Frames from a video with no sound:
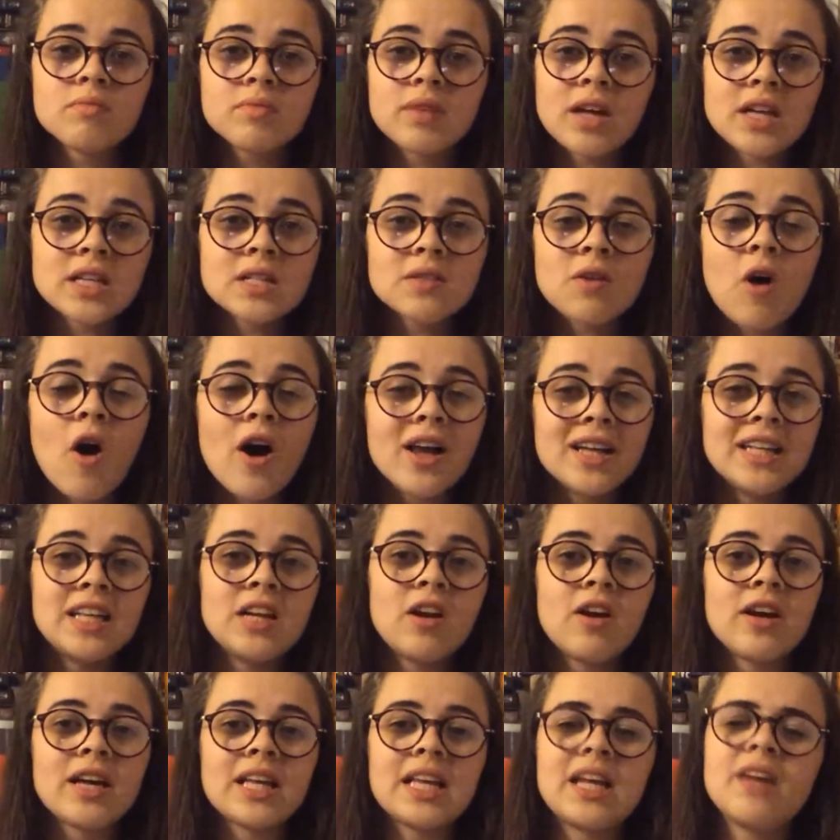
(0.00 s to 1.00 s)
That's highly
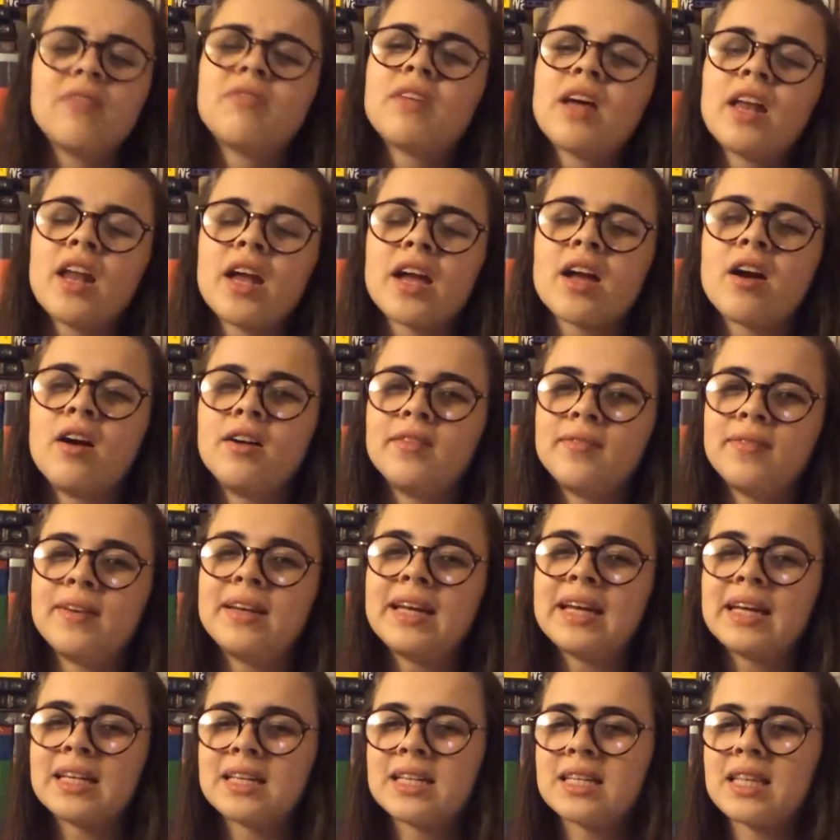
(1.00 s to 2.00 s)
likely if they're like kind of
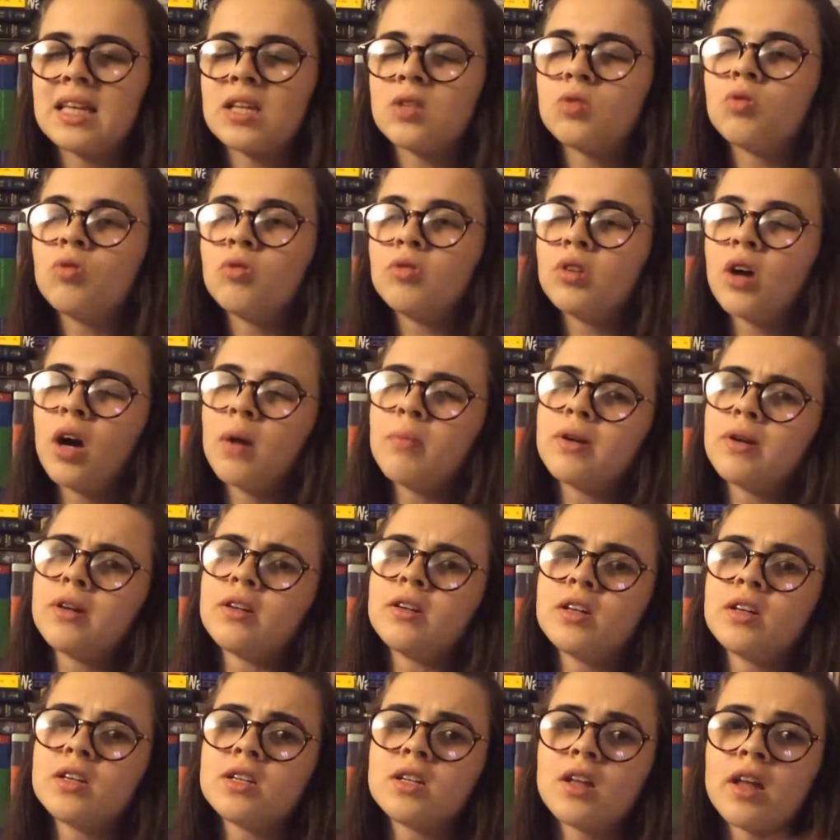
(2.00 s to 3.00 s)
linked to that sort of time
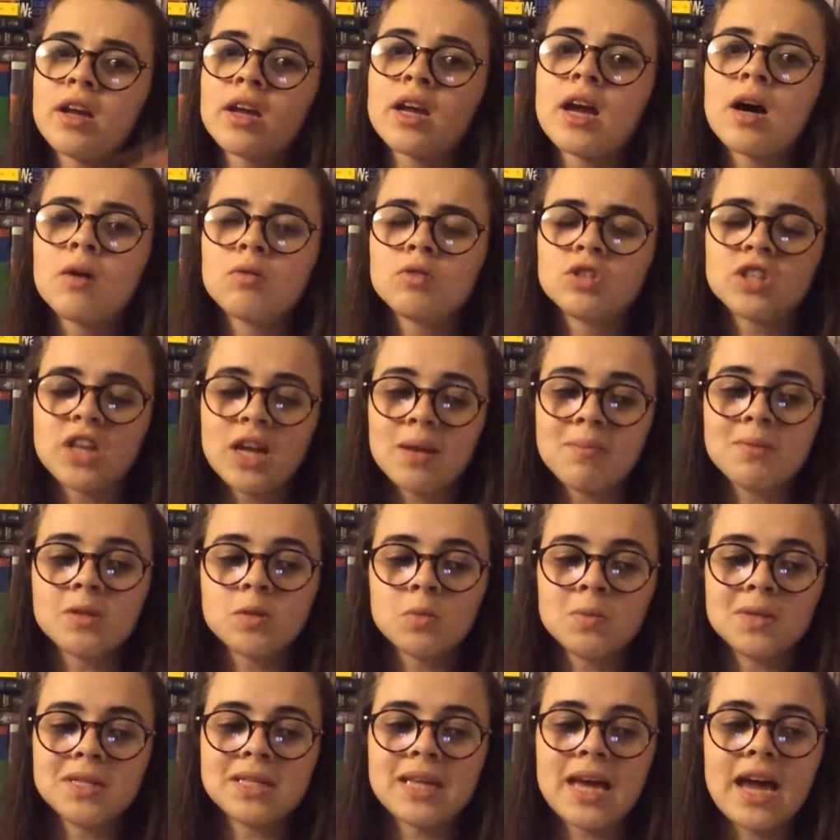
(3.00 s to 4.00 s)
period, like how
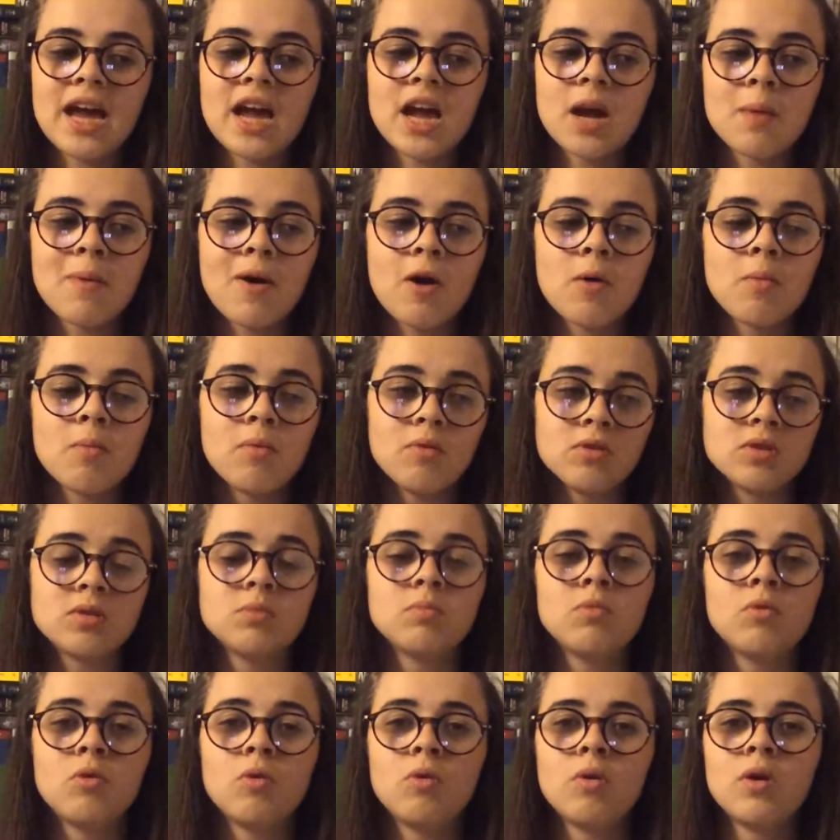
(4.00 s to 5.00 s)
Seamus was saying about
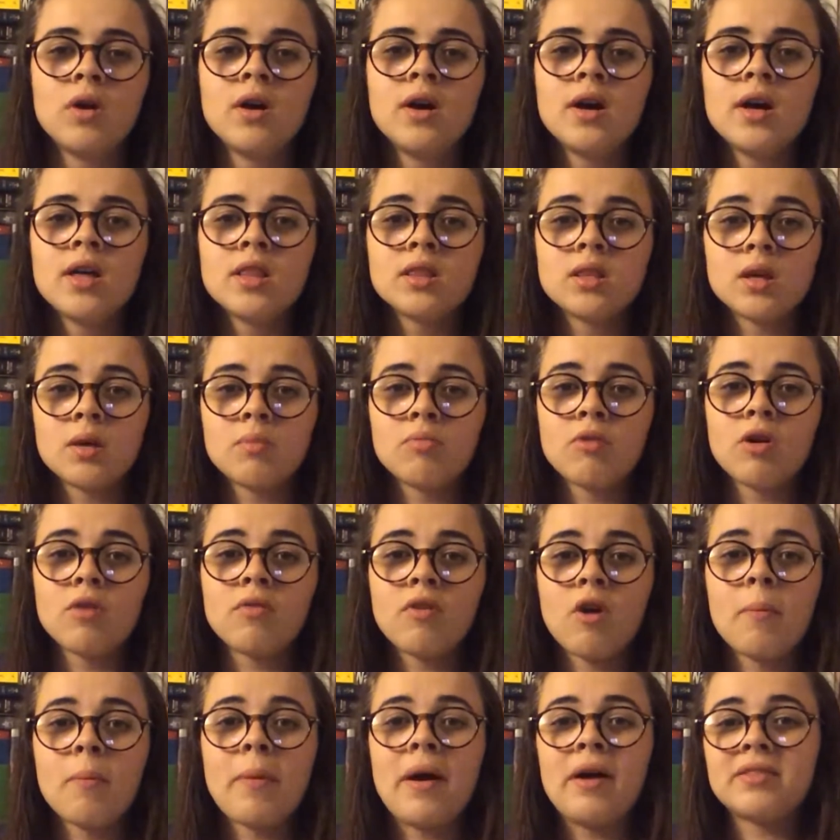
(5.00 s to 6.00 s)
Pottermore, their
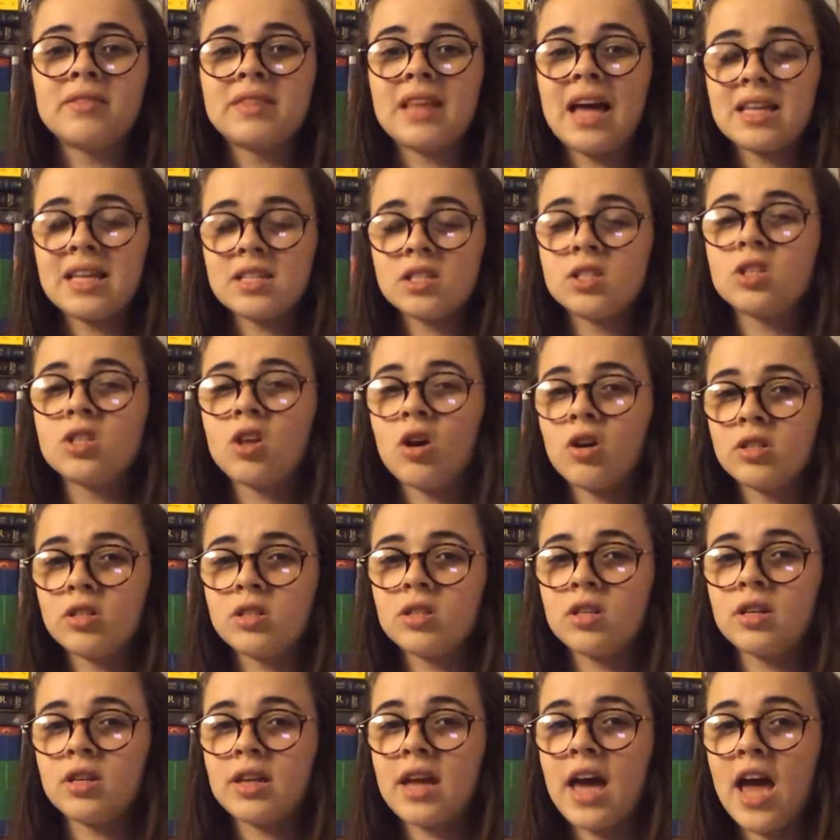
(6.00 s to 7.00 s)
profile about that
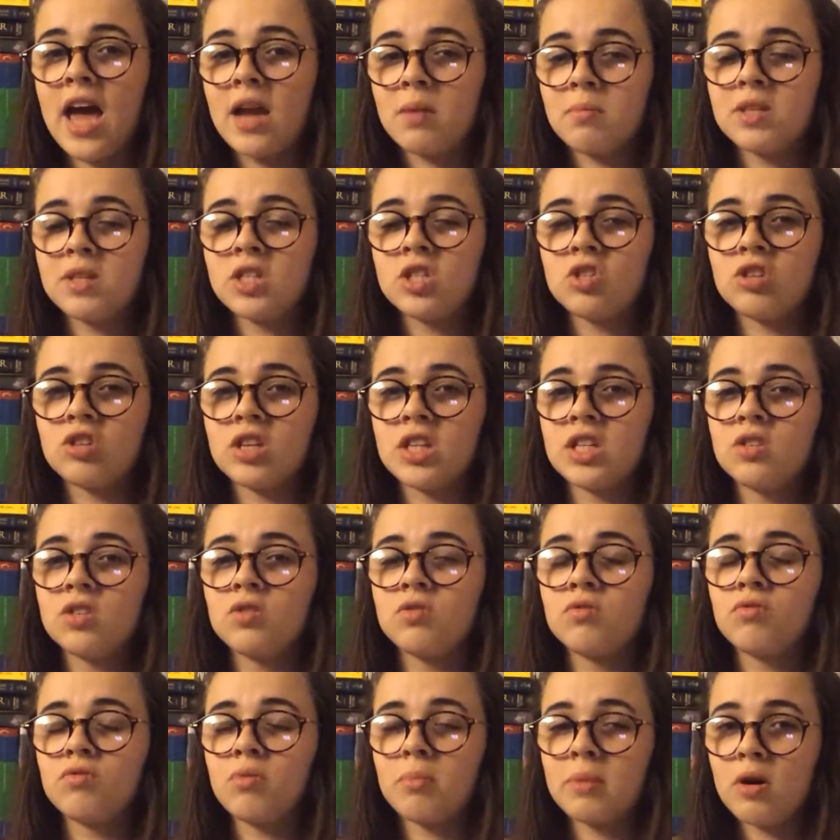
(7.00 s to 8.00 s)
certain
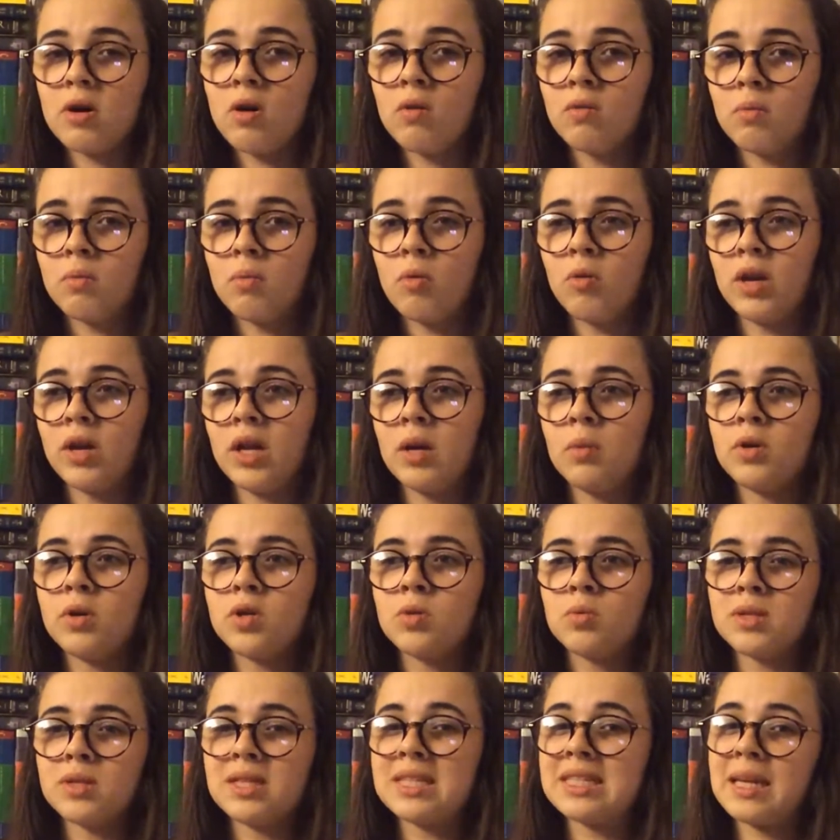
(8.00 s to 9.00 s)
headmistress from Ilvermorny,
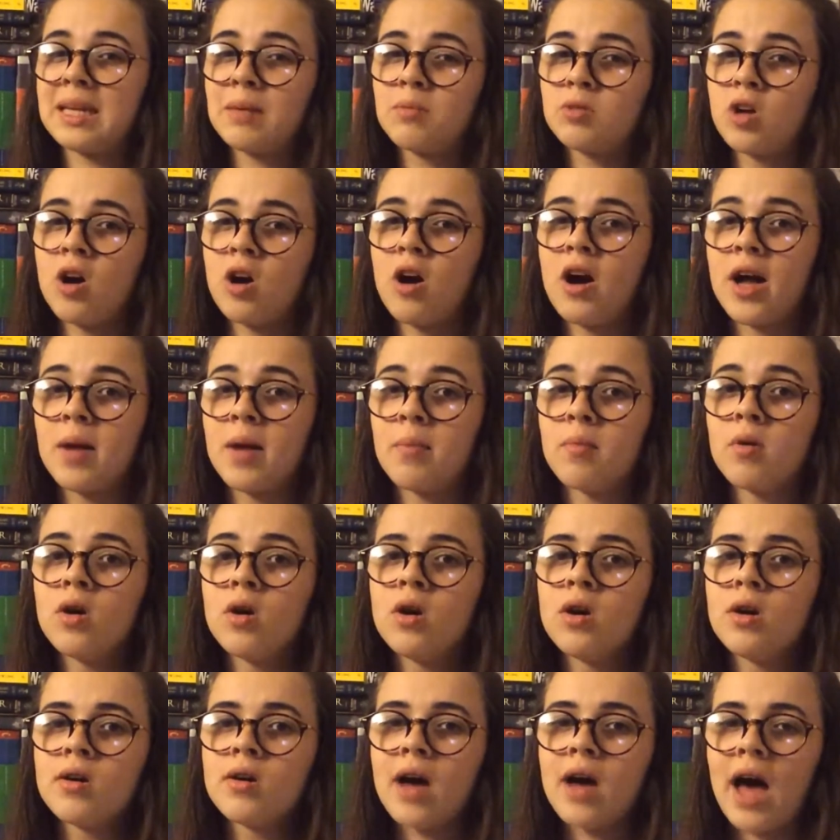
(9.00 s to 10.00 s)
which was the same time
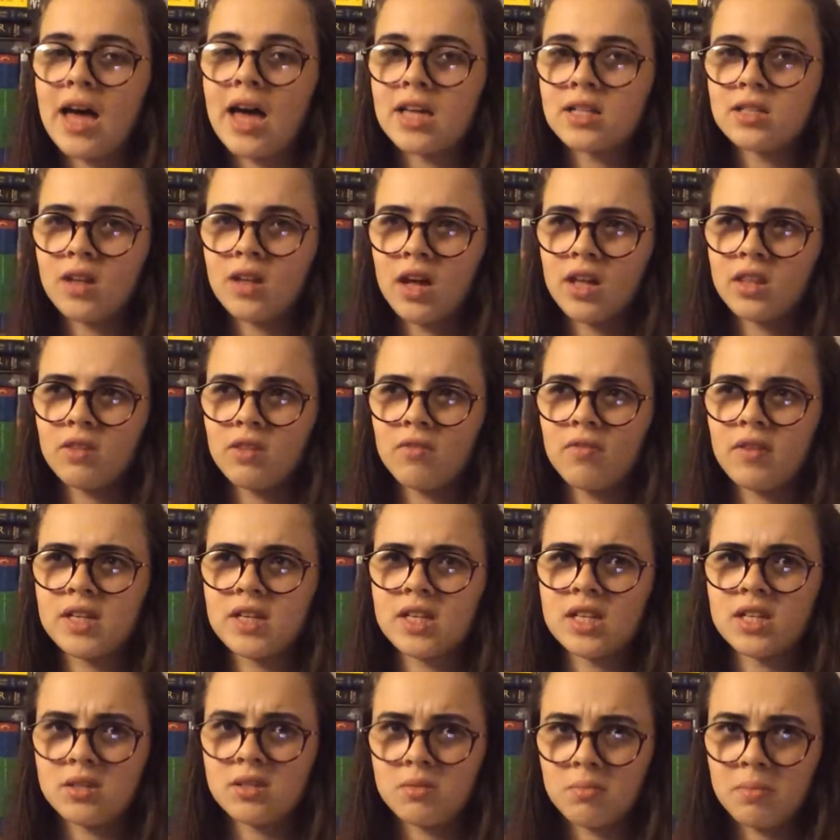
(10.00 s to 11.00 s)
as like the
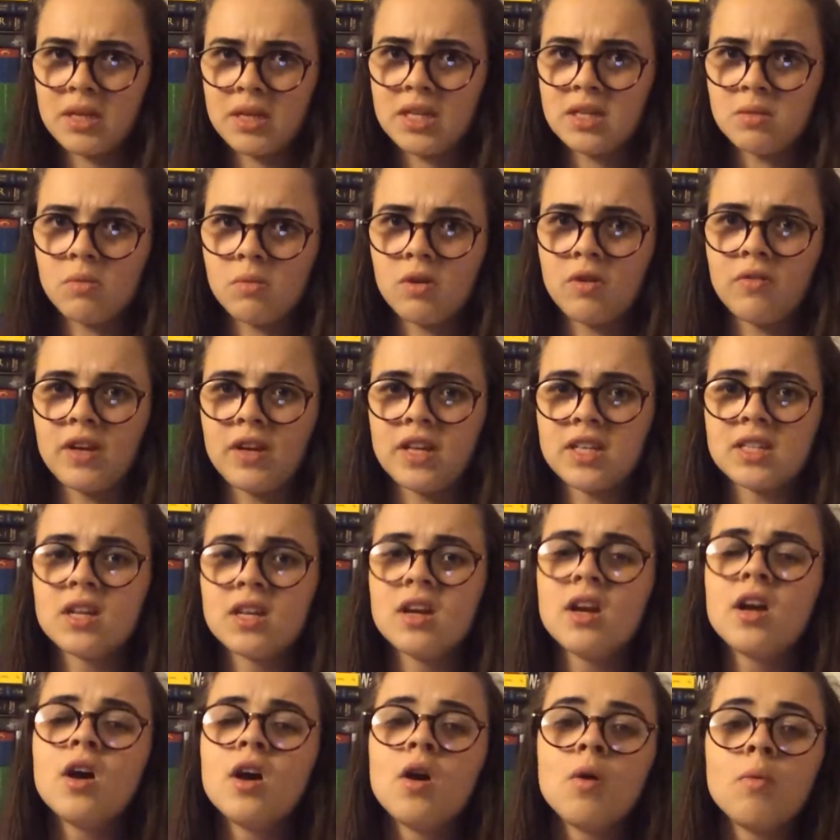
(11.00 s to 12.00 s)
Fantastic Beasts movies,
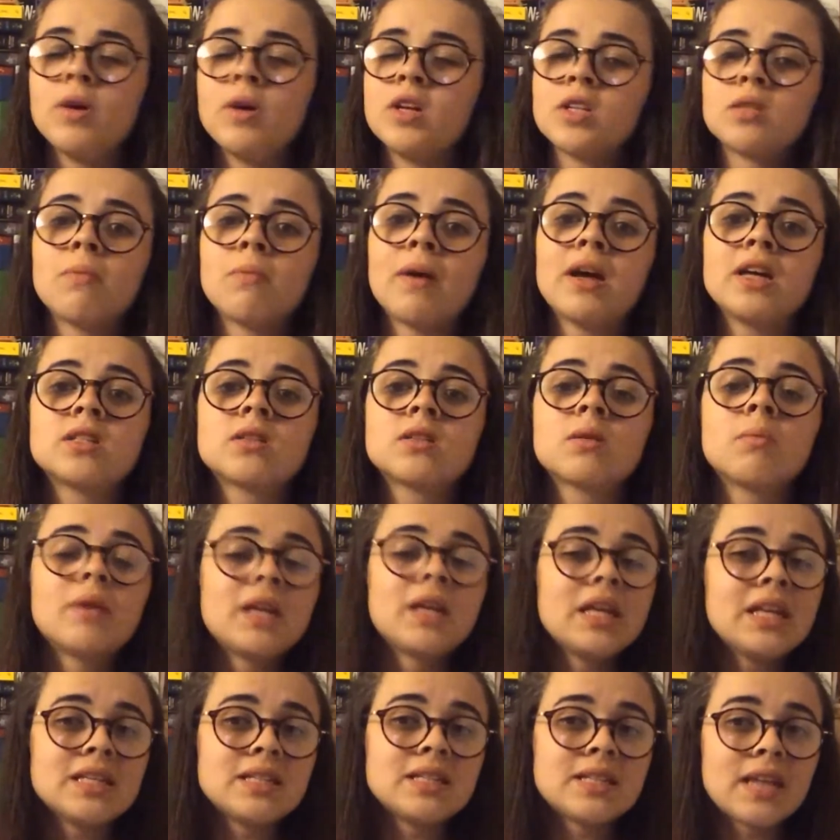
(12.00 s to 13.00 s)
which makes
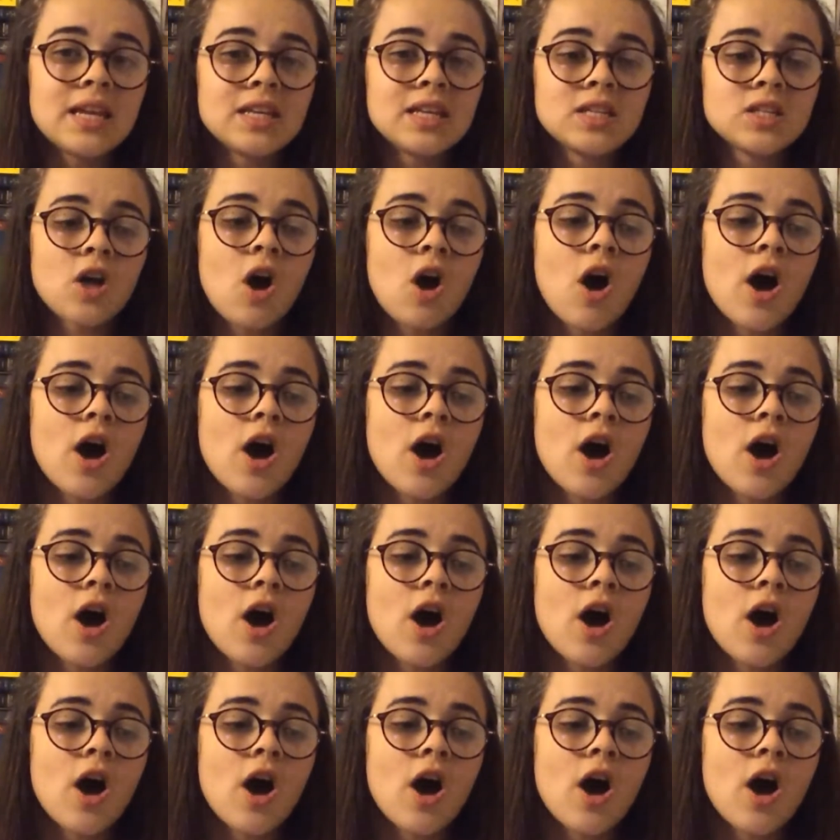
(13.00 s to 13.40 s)
complete sense.